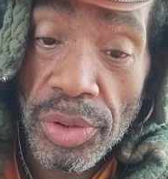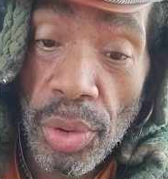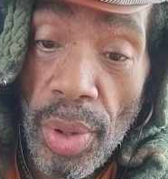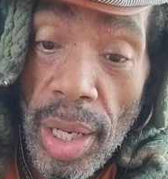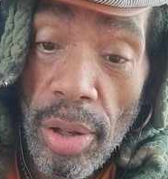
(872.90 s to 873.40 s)

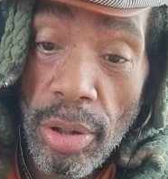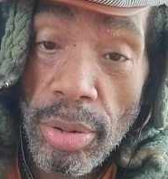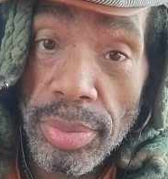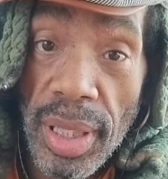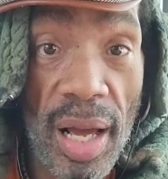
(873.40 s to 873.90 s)
So I
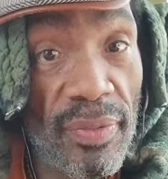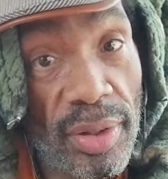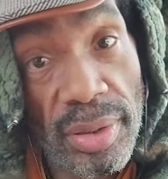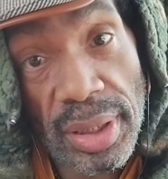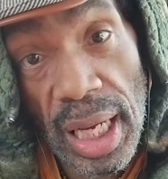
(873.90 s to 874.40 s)
hope they have a
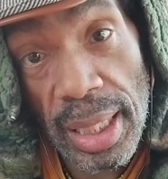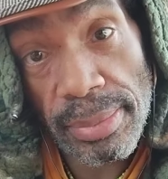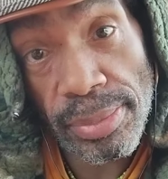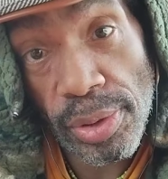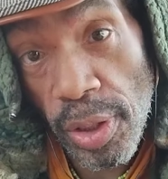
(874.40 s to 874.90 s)
good
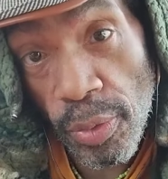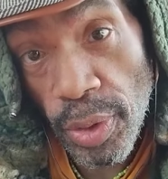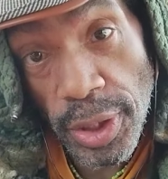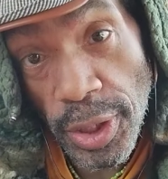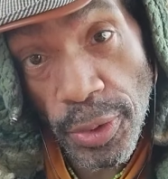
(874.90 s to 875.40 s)
time doing
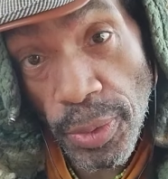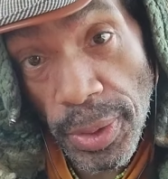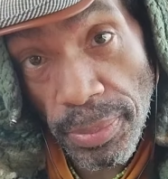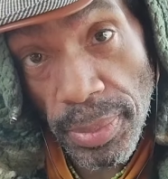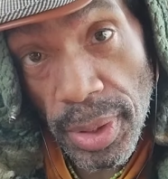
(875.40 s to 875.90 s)
what they're
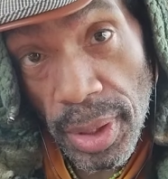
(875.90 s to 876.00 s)
doing,